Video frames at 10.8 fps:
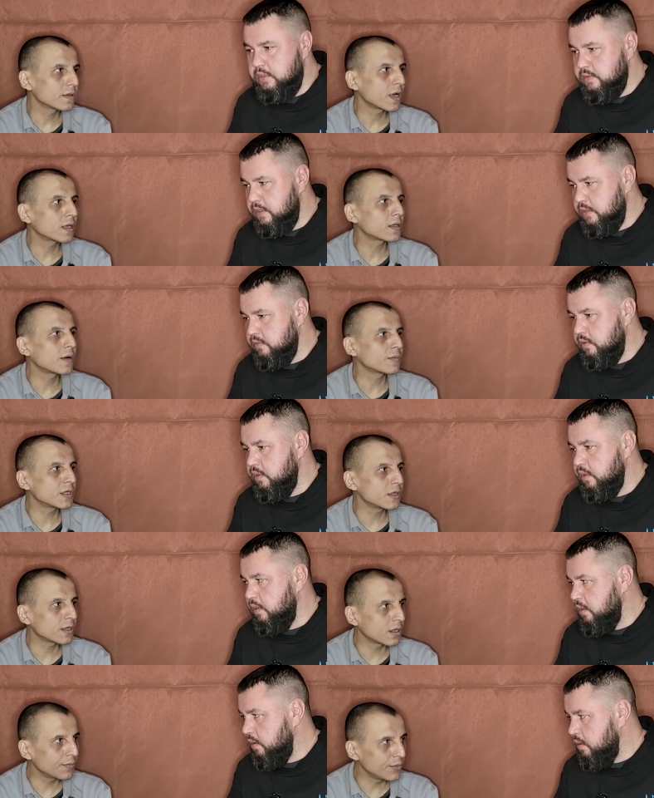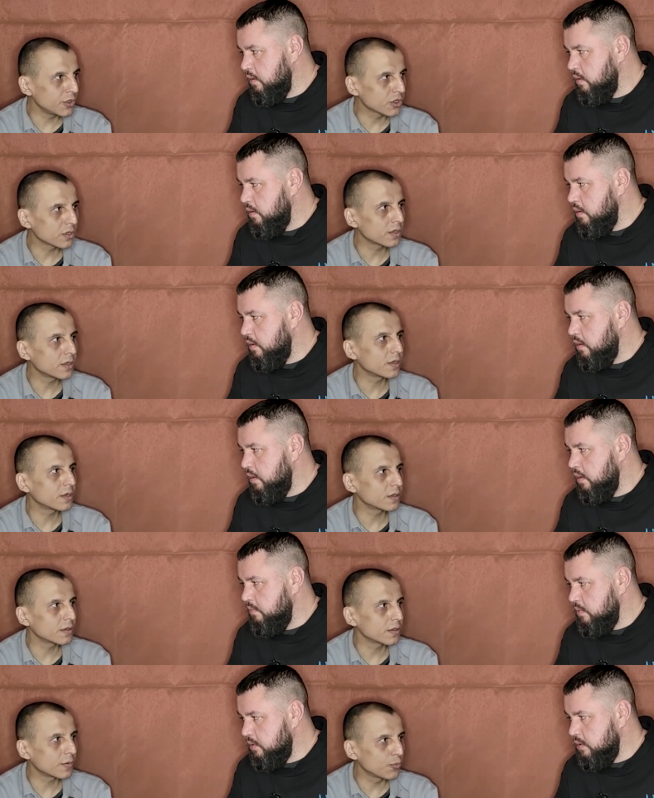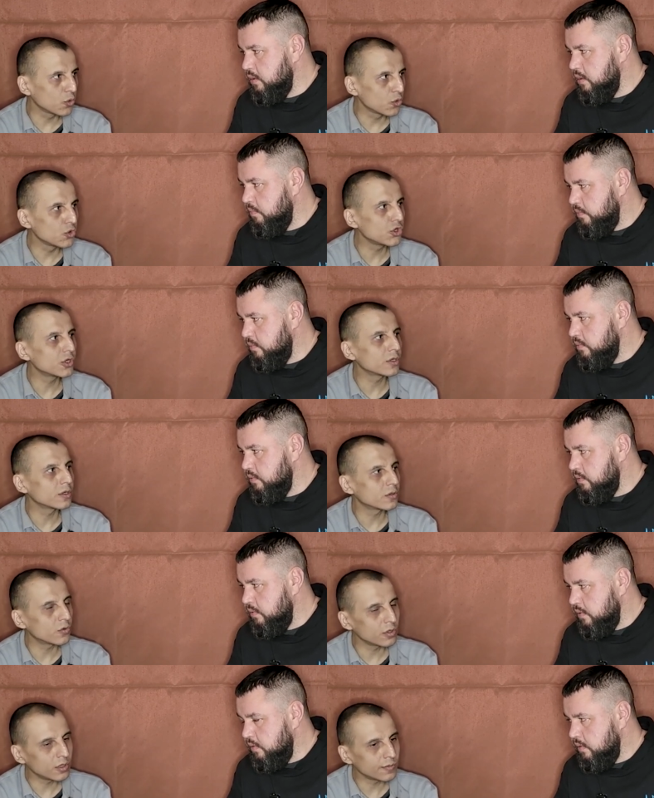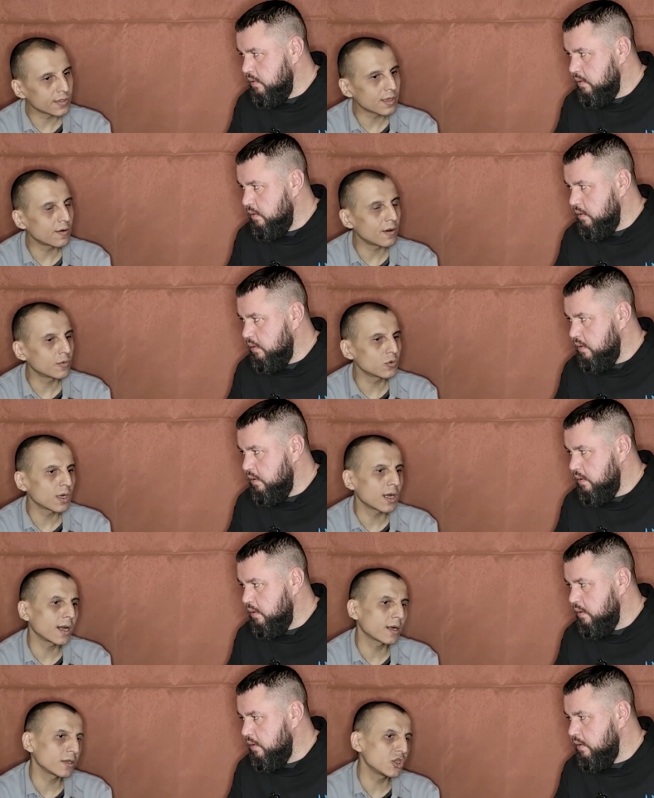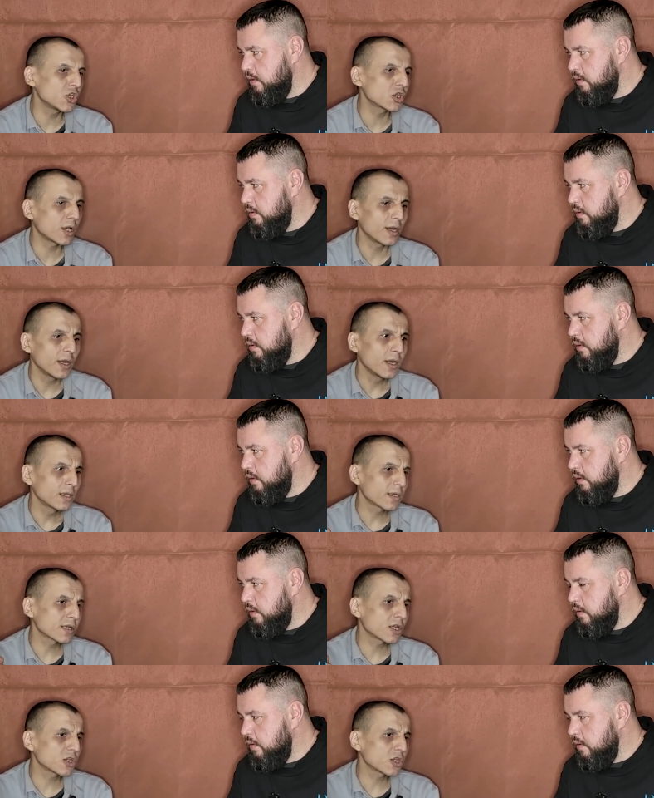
Speaker 1: Yes, it's offended. Offended? In other words, lowered. The lowest caste among